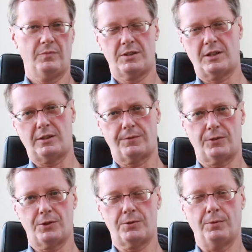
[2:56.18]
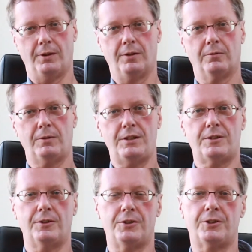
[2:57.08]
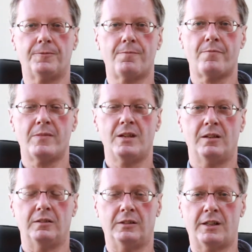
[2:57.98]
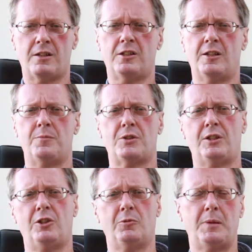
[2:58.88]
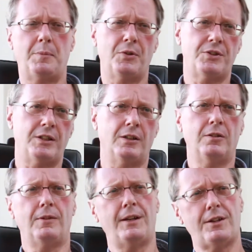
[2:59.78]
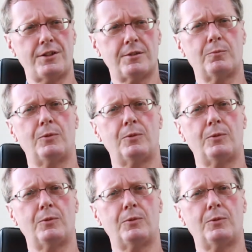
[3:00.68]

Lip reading: let's take the first one, research. A lot of times I hear people say, oh, I did some